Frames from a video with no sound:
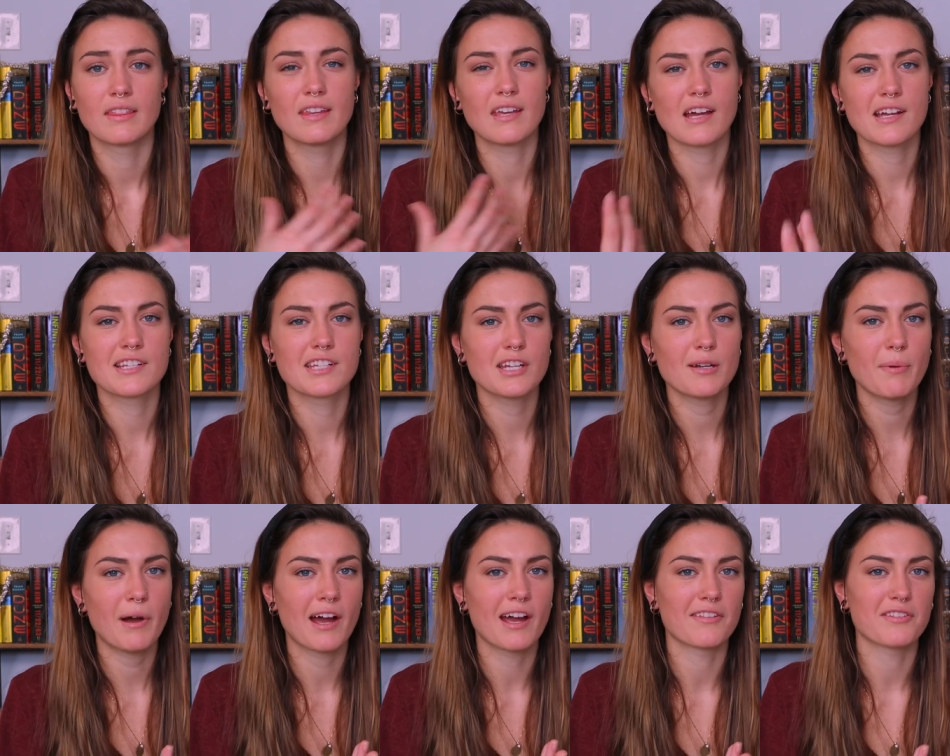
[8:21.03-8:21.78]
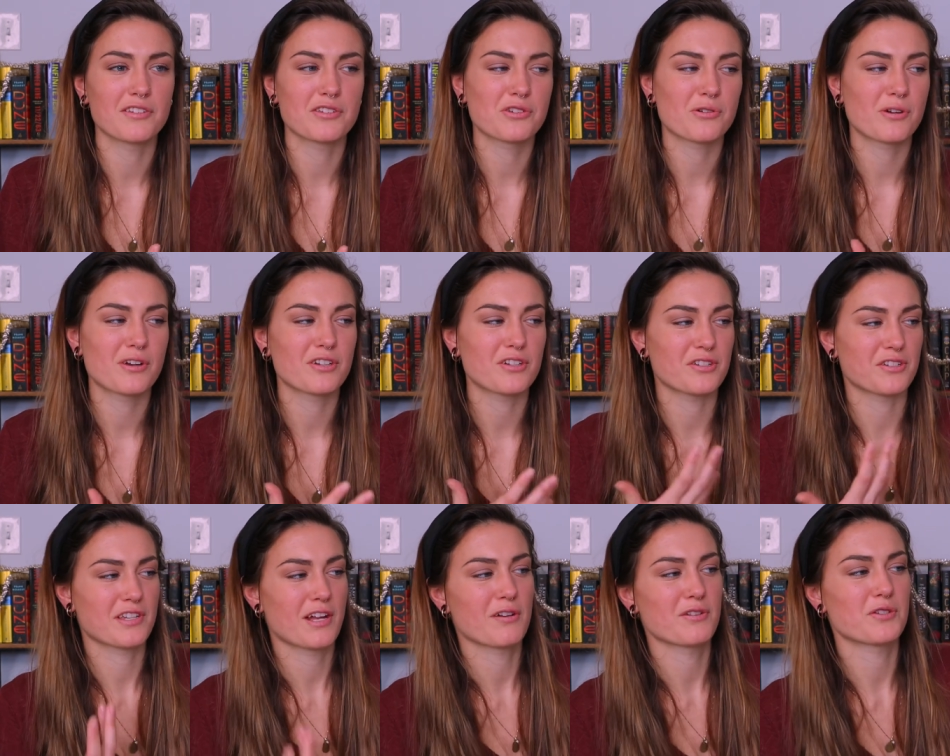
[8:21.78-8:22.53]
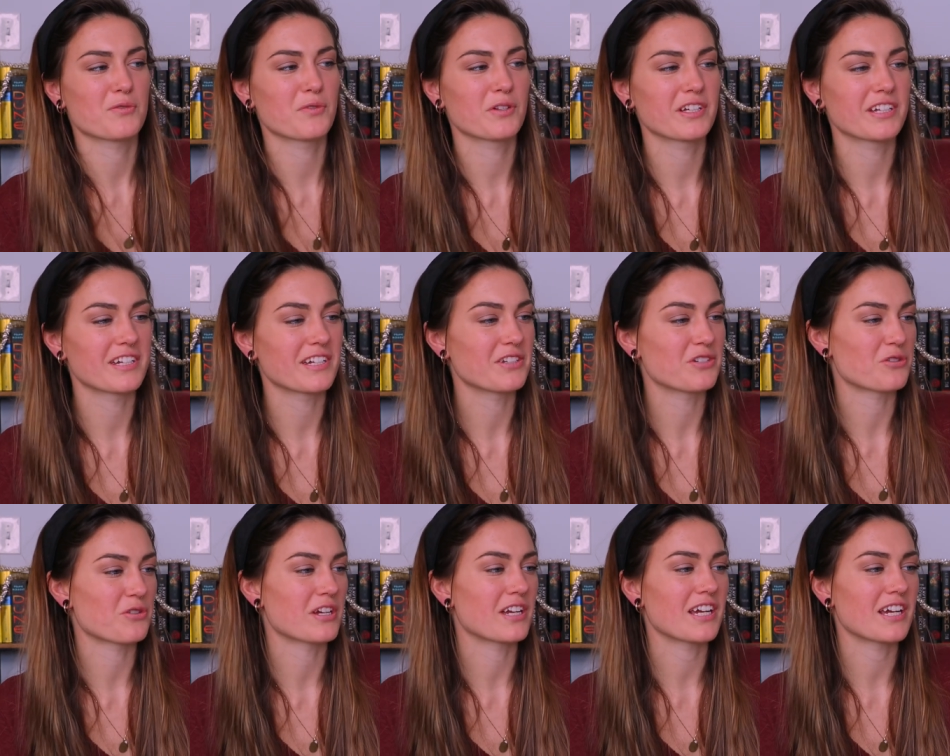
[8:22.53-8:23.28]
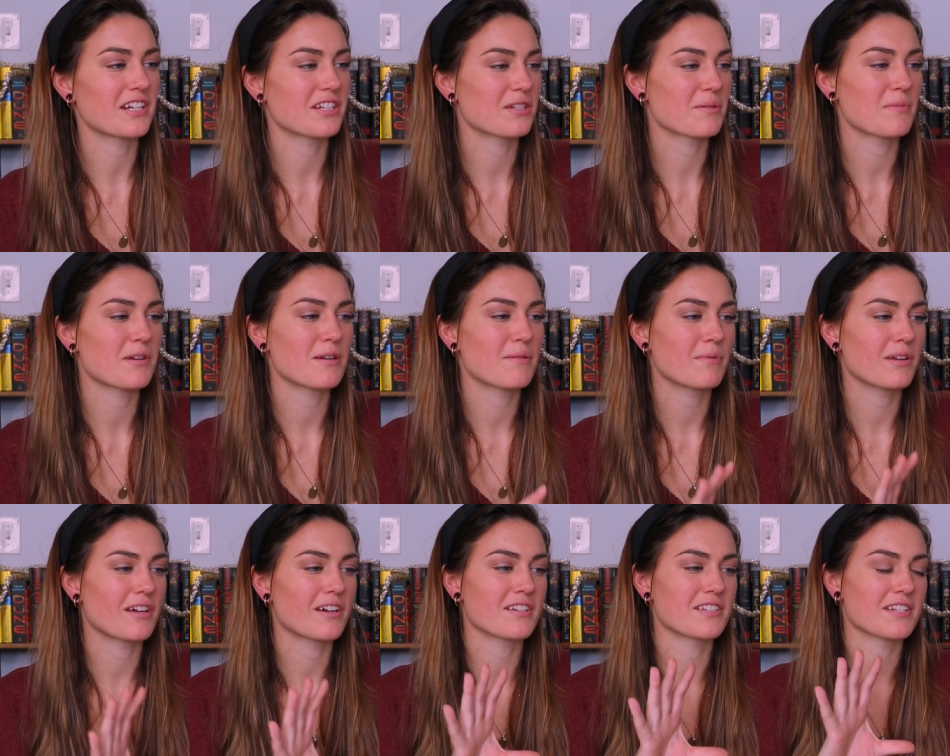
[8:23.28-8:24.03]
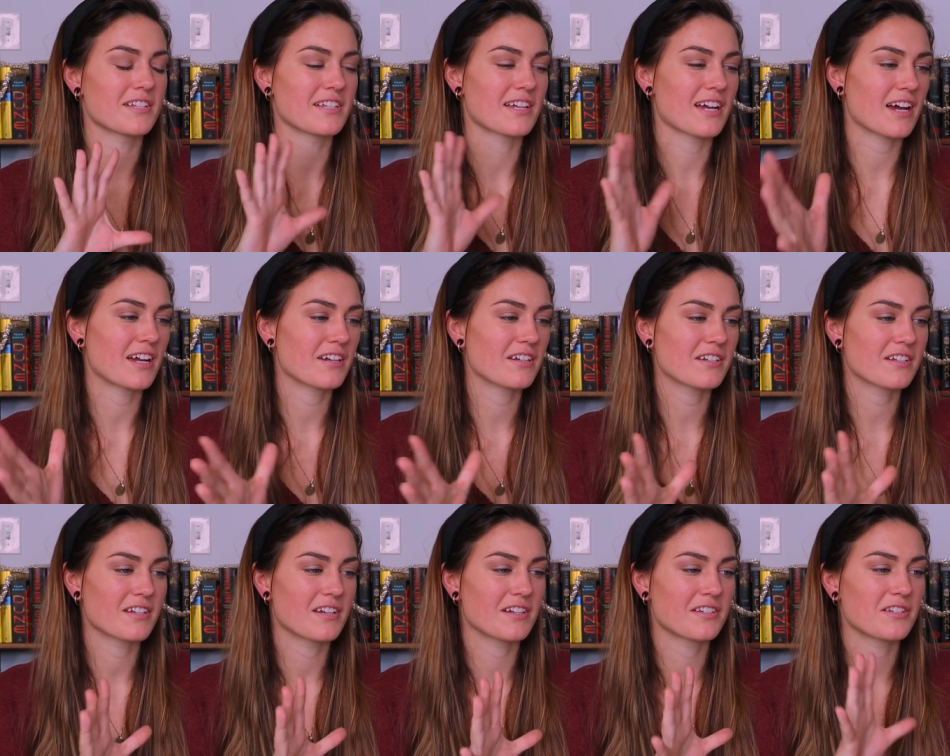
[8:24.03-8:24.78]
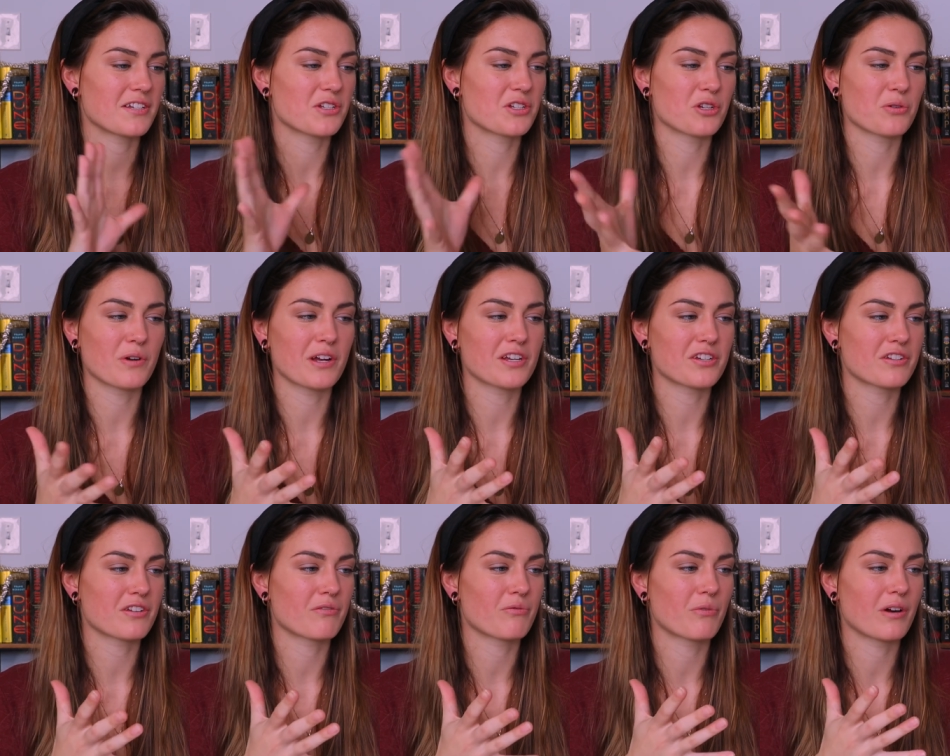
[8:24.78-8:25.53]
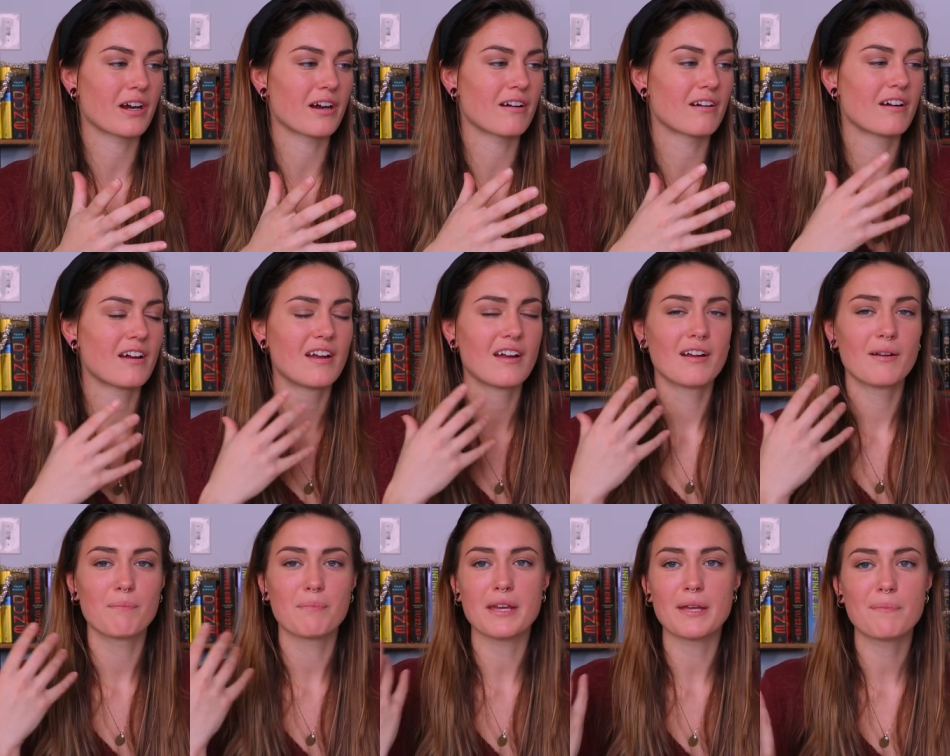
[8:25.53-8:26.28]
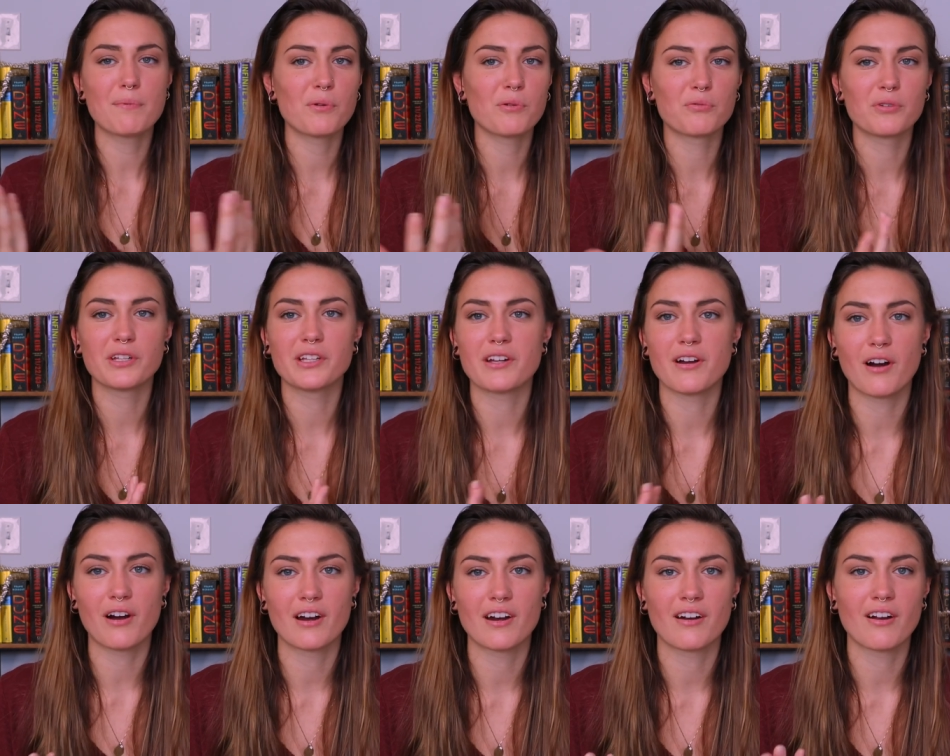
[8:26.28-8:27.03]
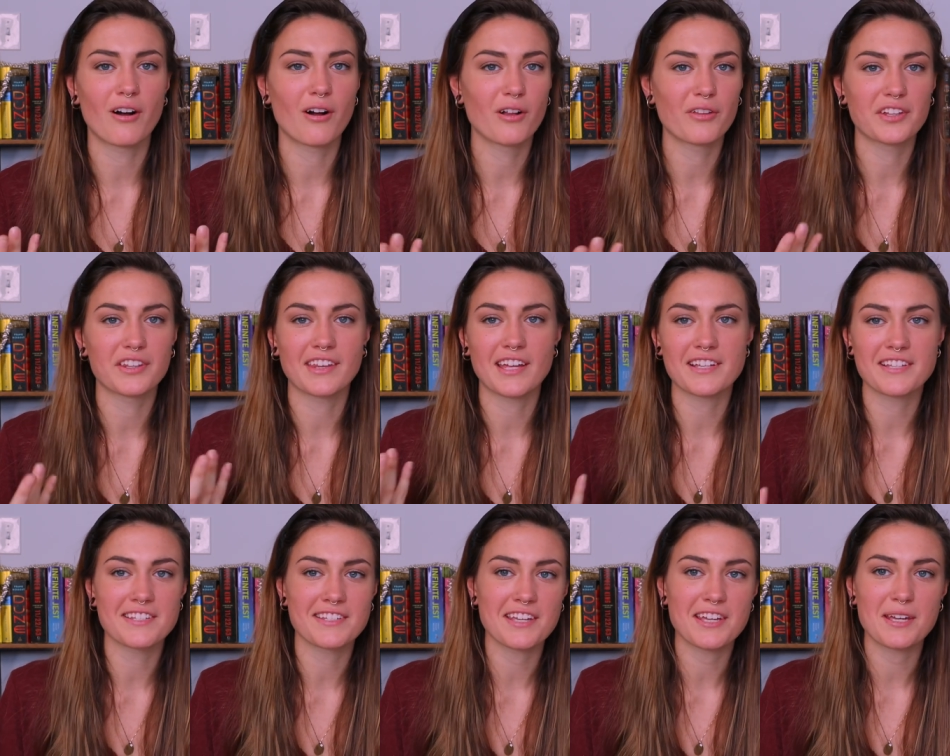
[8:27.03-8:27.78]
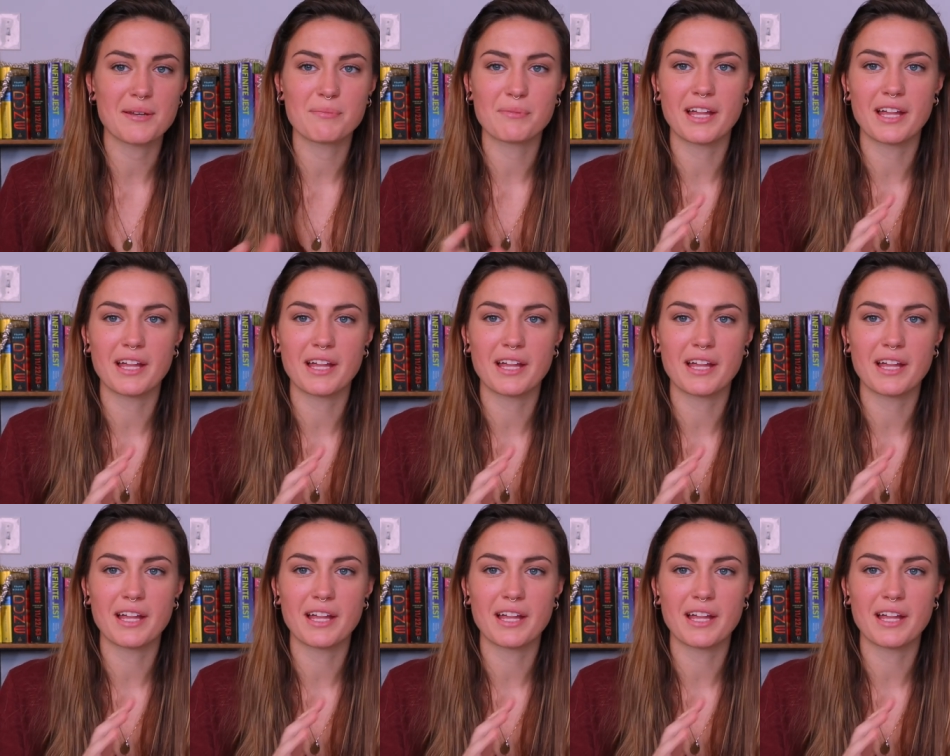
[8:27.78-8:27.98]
The idea behind this story just sounds really intriguing to me, because it's kind of a situation where people really aren't all that they seem.